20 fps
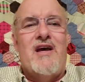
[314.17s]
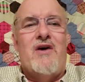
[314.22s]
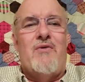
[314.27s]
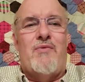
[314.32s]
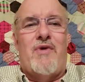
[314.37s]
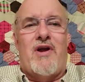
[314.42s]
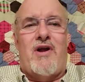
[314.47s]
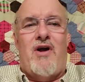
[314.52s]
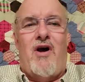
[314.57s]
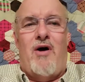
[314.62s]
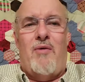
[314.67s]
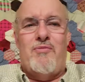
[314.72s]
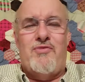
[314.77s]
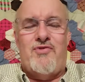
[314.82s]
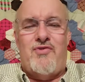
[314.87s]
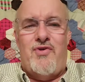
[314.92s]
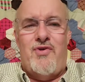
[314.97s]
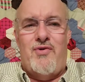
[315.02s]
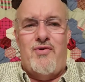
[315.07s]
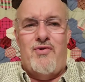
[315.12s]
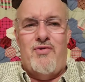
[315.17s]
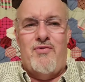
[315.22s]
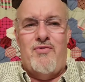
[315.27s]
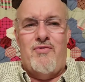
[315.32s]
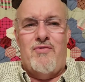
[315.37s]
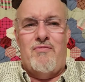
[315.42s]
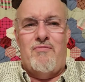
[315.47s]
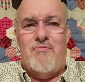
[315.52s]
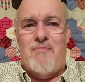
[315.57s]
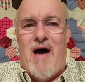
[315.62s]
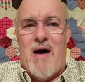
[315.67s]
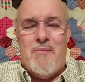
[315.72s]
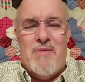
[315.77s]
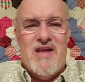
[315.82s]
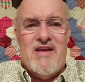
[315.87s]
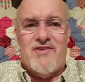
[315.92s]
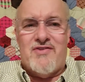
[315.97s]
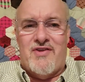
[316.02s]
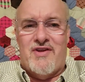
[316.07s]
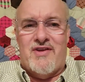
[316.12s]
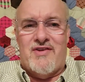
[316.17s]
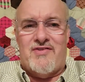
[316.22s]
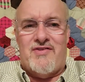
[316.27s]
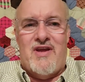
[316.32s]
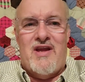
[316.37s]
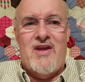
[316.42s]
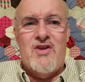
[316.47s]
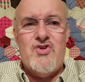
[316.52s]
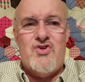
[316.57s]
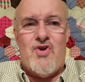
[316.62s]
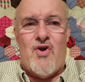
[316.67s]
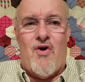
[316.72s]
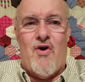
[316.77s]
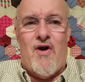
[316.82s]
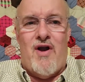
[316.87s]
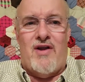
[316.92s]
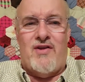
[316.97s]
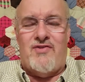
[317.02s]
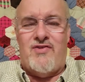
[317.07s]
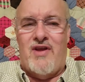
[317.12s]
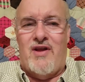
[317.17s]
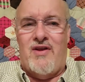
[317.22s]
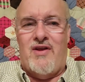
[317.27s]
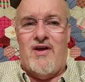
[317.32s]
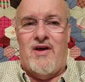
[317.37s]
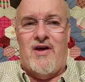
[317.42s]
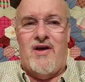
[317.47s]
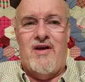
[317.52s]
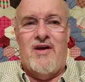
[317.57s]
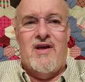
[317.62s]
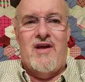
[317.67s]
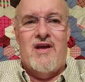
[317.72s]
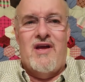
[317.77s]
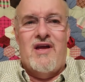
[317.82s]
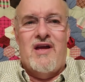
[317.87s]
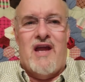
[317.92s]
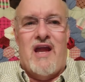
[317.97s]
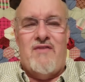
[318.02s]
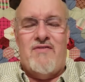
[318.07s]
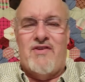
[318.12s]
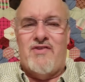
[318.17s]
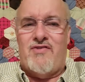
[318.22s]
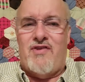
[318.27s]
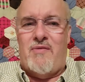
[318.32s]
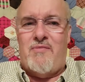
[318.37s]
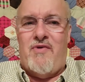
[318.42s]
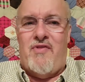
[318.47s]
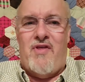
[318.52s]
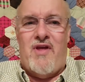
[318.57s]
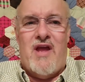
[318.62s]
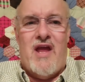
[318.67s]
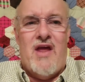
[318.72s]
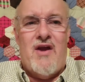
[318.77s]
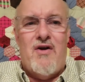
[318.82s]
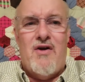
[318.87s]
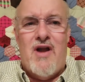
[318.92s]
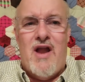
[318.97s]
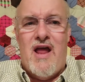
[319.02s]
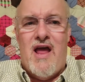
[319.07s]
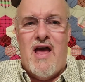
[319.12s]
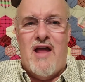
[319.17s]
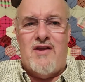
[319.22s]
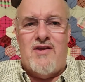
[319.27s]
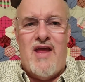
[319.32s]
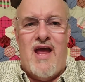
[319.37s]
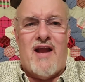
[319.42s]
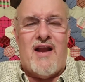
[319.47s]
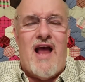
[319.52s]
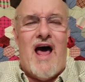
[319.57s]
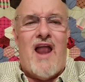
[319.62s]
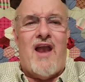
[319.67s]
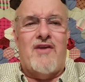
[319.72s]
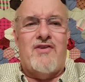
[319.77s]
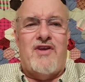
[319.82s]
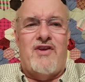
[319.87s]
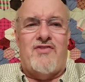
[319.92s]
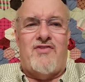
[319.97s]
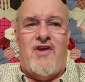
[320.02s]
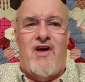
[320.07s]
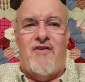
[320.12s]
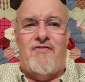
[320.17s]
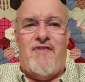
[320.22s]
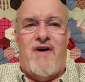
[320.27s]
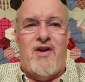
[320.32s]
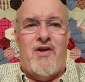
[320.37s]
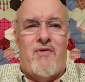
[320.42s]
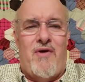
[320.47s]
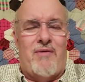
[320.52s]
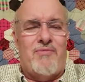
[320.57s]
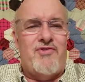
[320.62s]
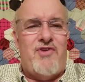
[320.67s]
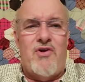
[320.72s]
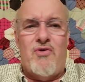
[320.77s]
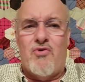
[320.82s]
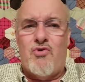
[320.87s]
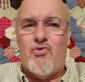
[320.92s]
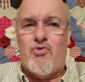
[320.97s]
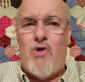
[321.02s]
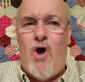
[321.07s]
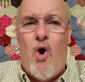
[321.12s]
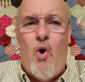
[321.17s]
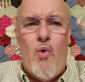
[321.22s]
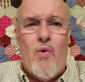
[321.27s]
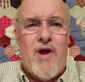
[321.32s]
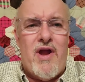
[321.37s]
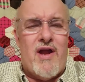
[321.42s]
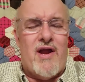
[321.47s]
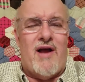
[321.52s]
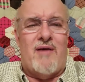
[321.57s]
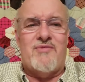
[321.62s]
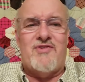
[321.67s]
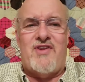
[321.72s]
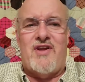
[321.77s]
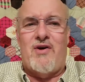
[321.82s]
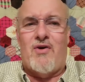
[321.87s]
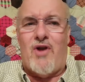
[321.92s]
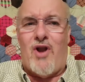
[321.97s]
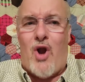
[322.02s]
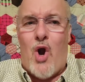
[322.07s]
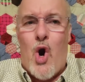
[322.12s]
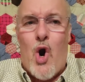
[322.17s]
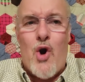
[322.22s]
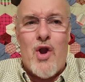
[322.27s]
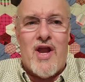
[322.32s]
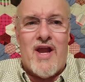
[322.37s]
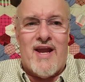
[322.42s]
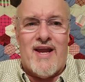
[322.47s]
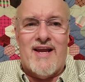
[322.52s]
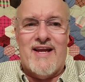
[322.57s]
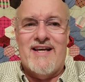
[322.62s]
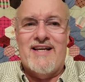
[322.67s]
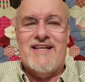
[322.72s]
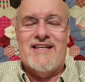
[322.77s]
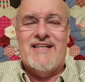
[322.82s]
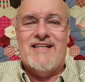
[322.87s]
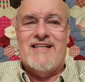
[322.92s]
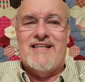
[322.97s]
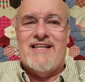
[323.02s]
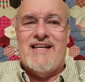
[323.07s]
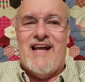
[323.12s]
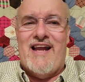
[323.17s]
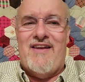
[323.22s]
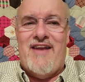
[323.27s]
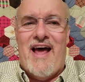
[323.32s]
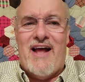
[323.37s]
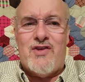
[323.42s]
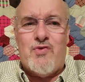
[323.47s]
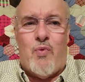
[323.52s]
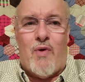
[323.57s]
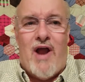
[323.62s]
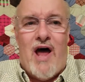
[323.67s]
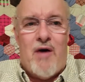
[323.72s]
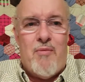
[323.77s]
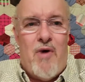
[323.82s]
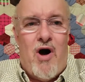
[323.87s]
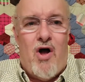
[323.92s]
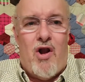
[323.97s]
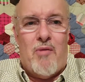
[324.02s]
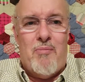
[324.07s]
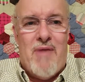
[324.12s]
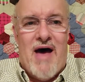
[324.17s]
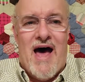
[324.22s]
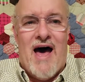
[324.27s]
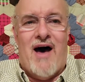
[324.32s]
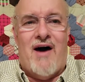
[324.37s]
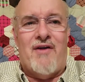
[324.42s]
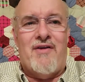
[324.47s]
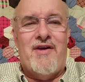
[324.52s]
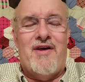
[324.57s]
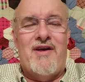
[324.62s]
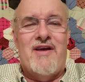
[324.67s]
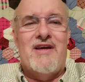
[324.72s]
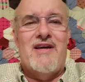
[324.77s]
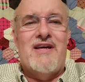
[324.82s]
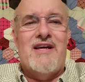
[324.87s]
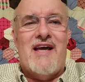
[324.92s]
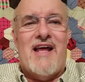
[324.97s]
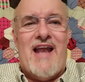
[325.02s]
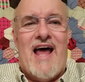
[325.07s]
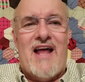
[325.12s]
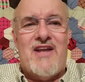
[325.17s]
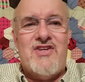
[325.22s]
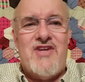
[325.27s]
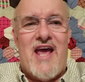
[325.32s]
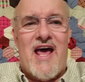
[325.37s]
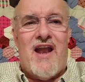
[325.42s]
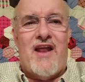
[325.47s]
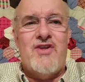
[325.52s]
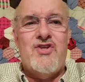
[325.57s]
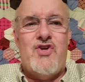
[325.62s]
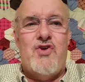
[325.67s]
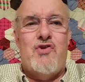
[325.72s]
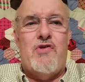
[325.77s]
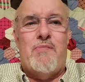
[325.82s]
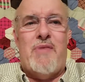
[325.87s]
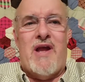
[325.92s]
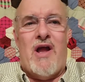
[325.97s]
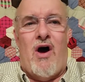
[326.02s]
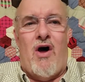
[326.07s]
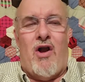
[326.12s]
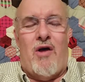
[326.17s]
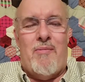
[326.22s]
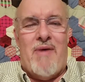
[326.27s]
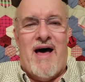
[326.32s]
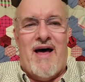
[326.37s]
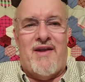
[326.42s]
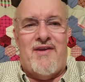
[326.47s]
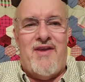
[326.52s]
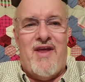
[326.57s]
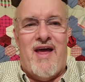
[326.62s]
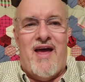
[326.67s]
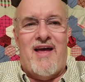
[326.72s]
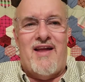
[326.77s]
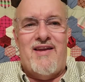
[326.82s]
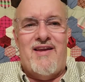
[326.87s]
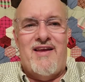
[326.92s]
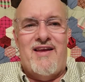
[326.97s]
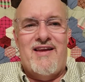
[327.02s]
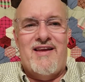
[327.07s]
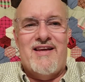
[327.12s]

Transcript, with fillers: When it comes to my business, insurance, and uh, even some of the internet technology stuff I do, I'm still growing, I'm still learning. And that's what I'm all about. And I challenge you to be all about that.